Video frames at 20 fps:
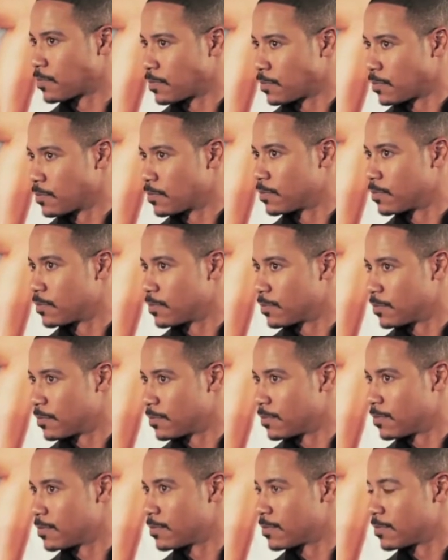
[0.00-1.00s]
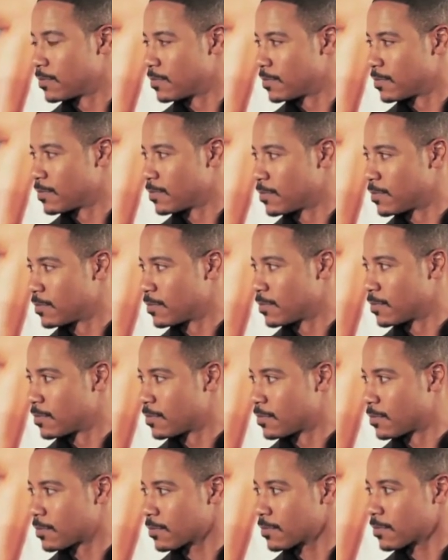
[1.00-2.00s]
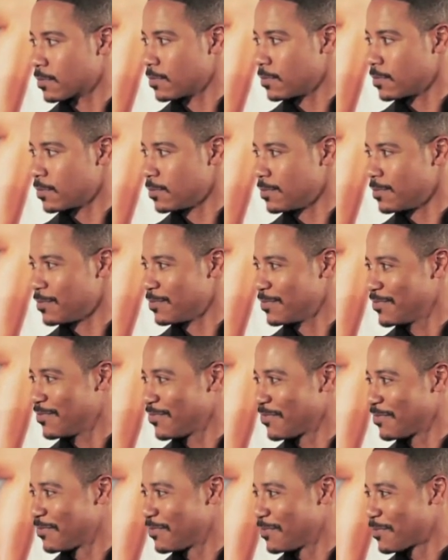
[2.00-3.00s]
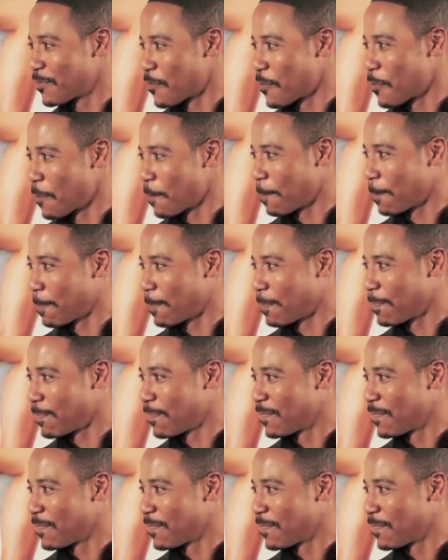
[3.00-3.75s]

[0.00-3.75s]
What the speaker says: [no speech]